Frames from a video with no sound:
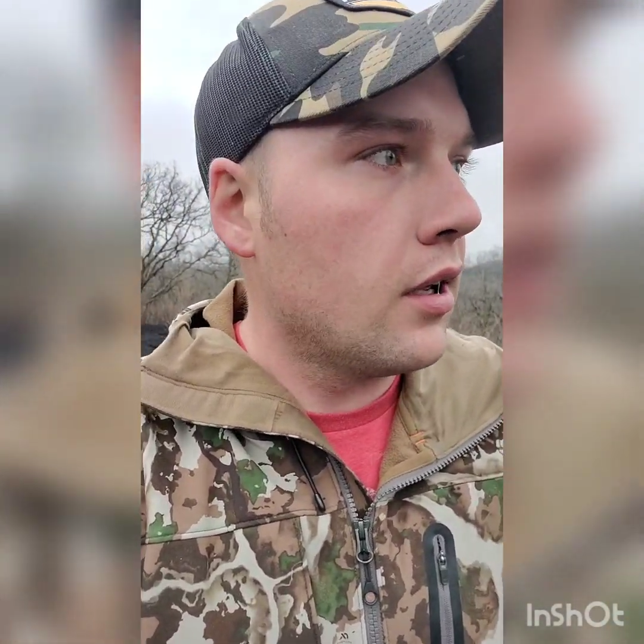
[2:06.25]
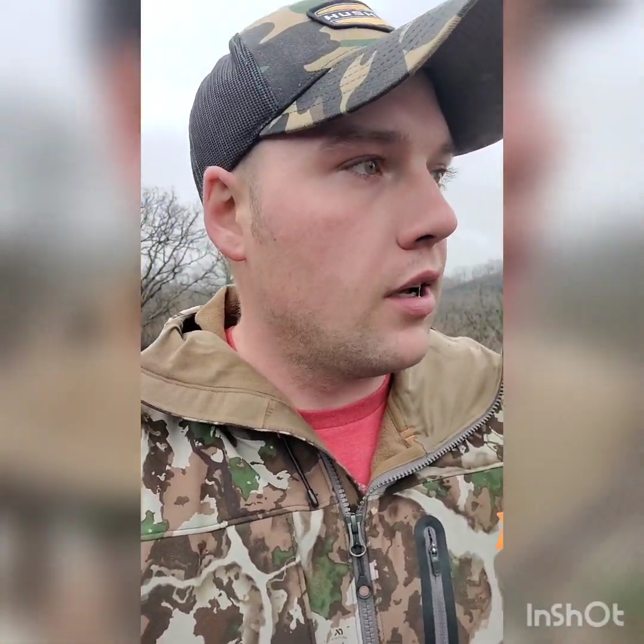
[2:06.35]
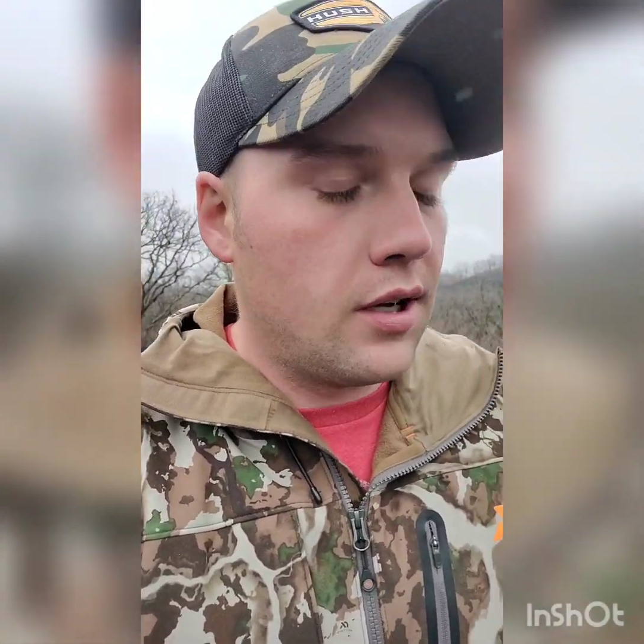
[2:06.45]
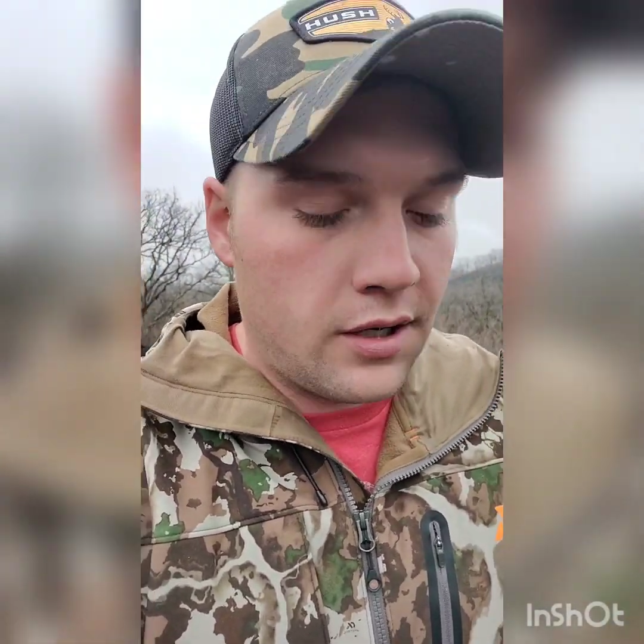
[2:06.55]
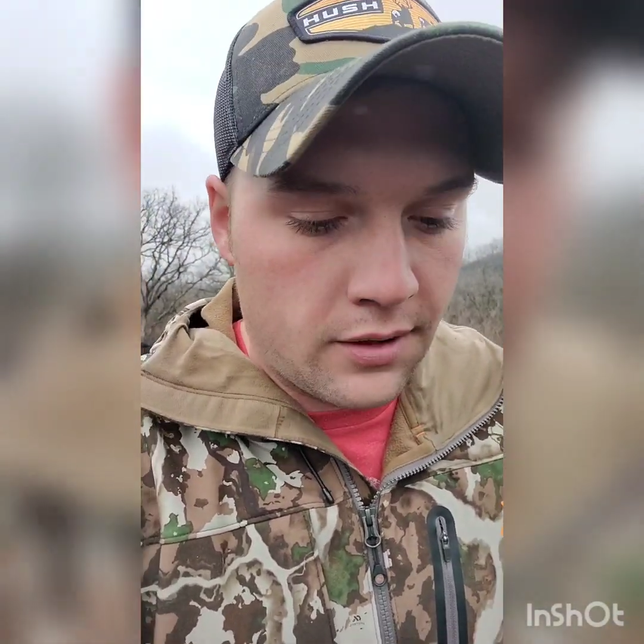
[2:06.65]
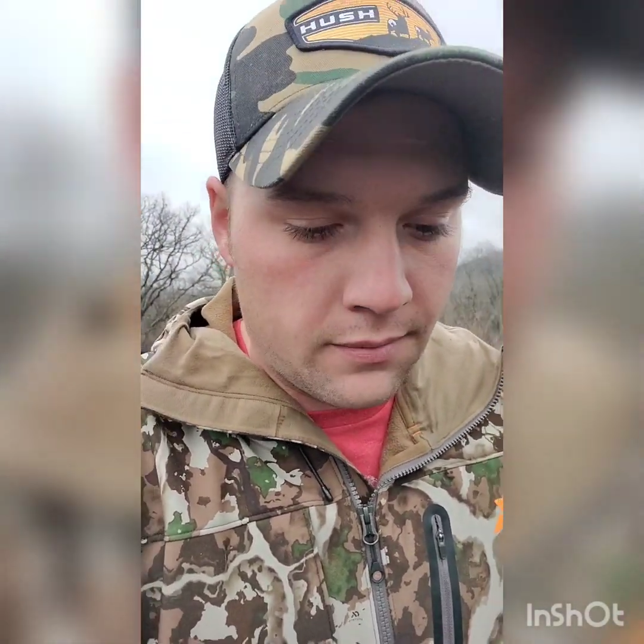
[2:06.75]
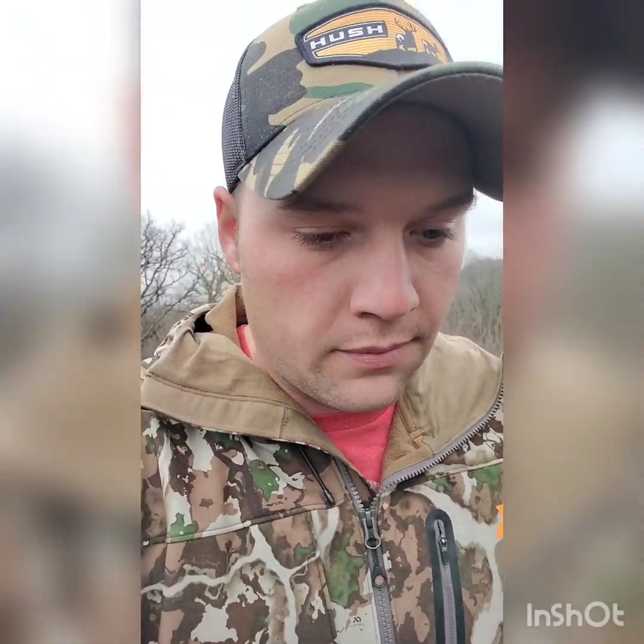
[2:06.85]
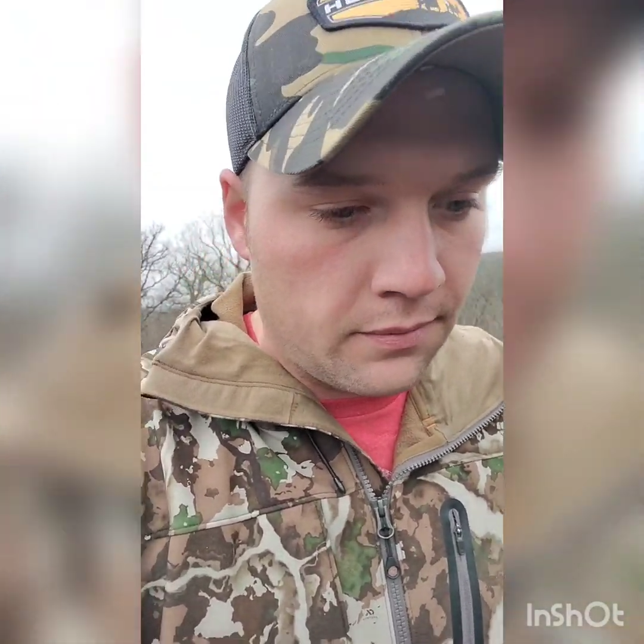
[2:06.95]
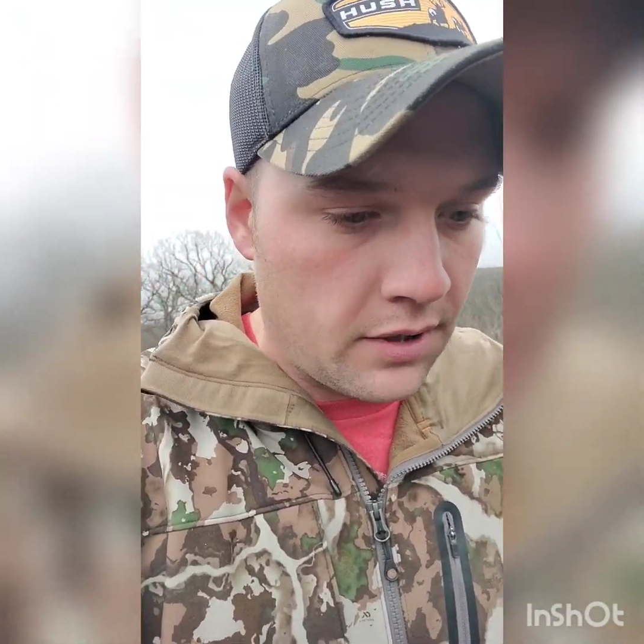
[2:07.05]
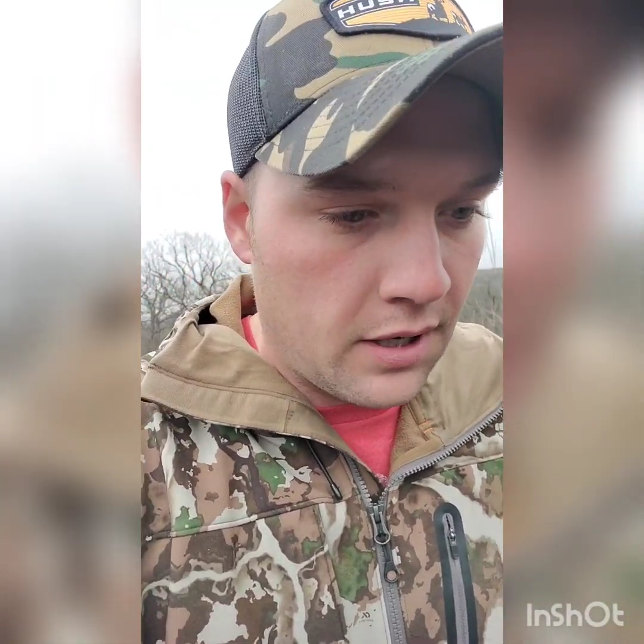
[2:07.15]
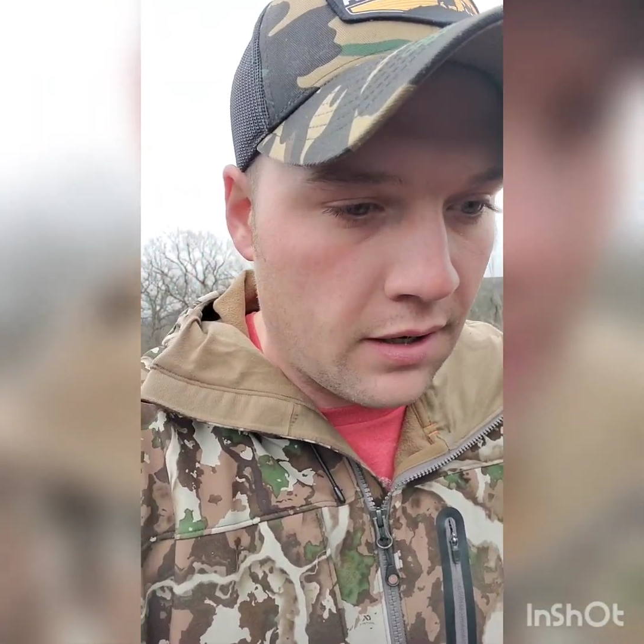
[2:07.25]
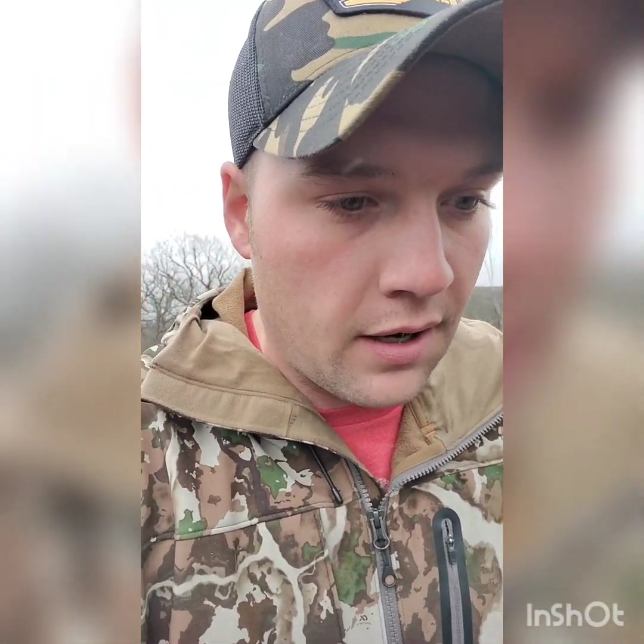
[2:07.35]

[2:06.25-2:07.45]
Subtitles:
And